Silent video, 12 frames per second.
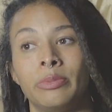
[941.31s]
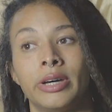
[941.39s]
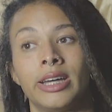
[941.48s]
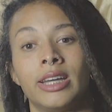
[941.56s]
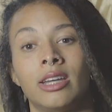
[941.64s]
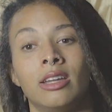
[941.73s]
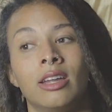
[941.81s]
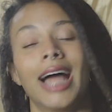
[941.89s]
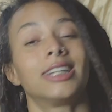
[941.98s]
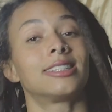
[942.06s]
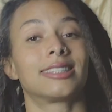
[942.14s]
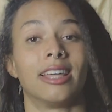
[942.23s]
but
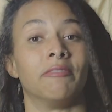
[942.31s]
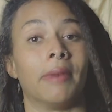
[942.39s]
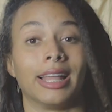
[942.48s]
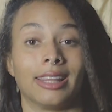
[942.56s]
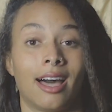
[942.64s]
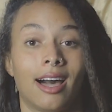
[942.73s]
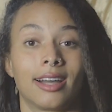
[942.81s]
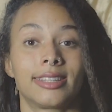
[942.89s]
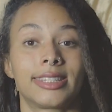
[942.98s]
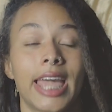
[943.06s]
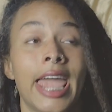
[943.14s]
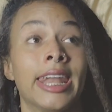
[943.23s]
I just love my locks.